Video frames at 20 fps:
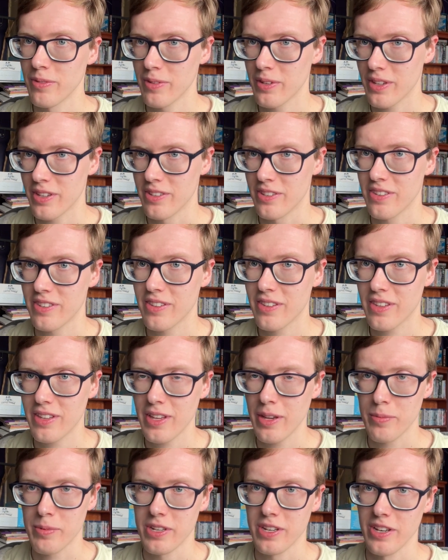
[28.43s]
because
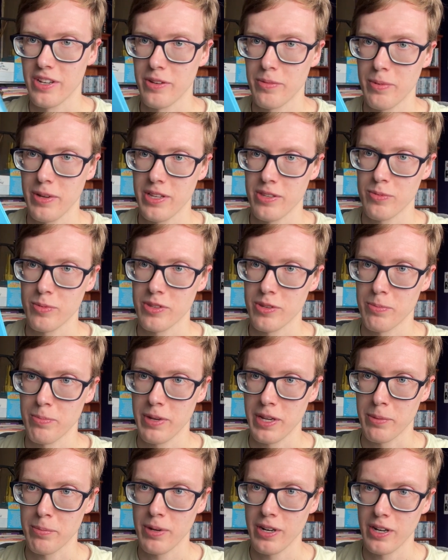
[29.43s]
Captain Underpants was a
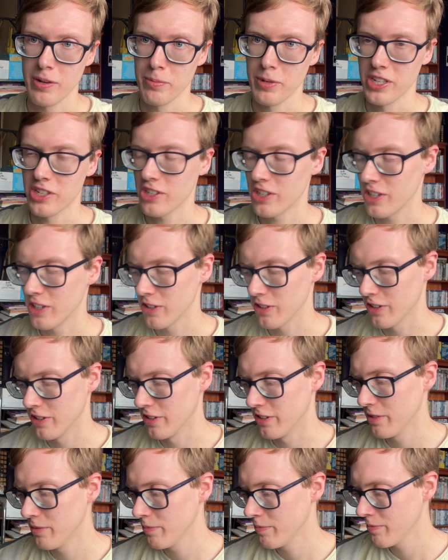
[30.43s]
big part of my childhood.